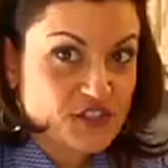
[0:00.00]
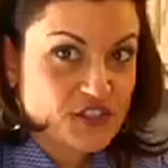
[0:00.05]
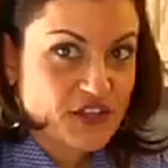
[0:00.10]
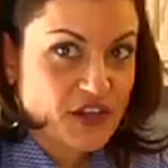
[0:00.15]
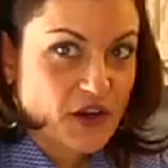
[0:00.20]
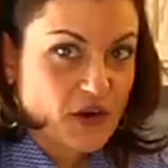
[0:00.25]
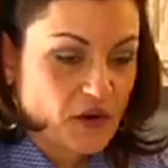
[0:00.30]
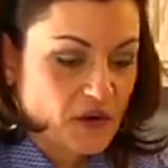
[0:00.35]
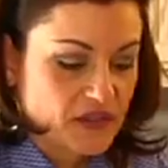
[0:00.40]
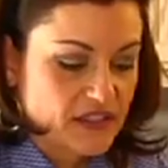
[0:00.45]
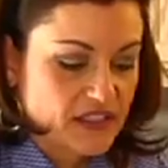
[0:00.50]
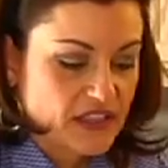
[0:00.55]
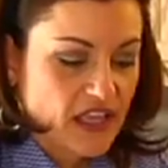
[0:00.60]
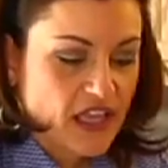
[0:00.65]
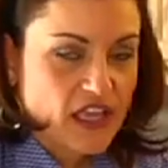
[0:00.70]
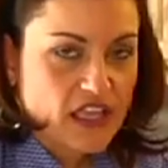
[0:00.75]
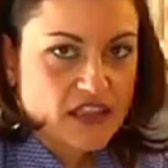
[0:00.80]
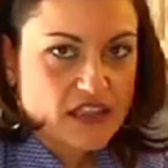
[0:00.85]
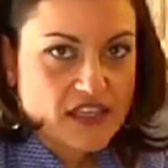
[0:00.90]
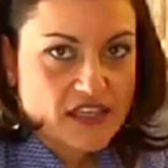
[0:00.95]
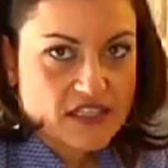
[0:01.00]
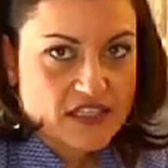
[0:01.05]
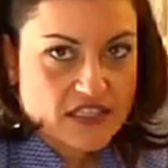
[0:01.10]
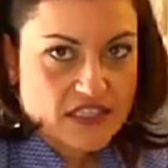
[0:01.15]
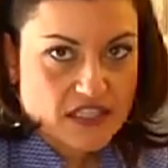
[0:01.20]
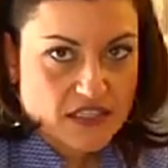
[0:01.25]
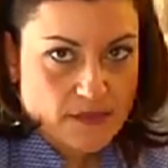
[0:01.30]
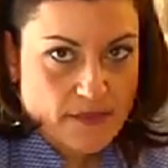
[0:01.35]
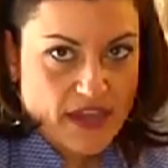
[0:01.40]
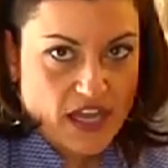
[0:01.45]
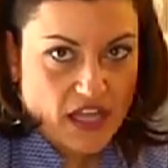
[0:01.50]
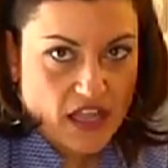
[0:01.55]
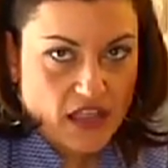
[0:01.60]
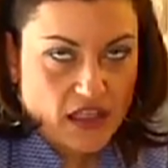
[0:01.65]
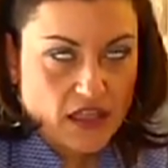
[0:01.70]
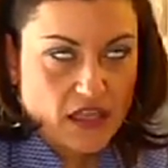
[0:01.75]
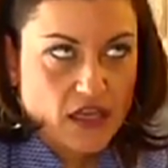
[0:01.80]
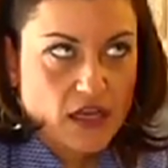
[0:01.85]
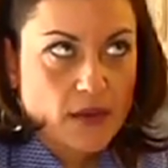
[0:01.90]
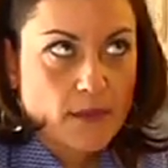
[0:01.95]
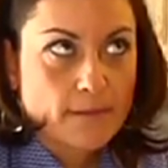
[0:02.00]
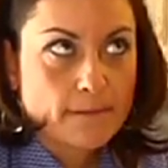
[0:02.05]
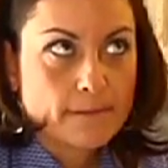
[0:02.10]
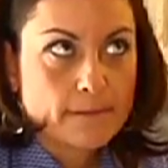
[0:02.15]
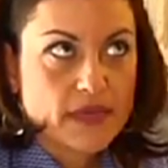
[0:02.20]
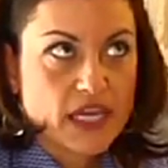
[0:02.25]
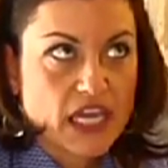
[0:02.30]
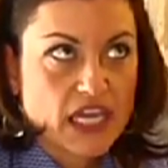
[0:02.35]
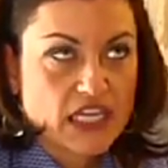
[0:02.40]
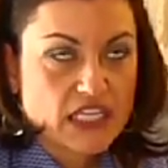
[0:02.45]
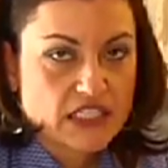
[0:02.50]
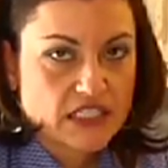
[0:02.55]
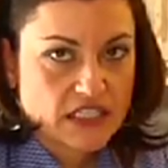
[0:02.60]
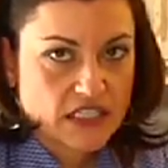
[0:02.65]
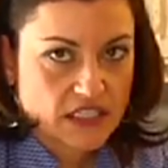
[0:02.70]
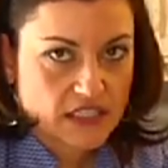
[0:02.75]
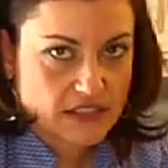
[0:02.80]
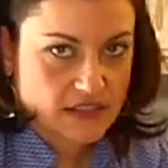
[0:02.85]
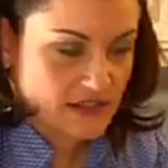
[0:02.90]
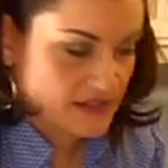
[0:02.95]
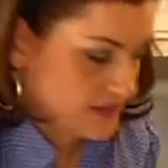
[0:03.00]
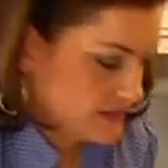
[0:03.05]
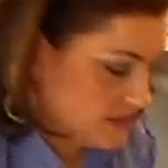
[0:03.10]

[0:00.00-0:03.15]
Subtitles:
to go. They smell amazing.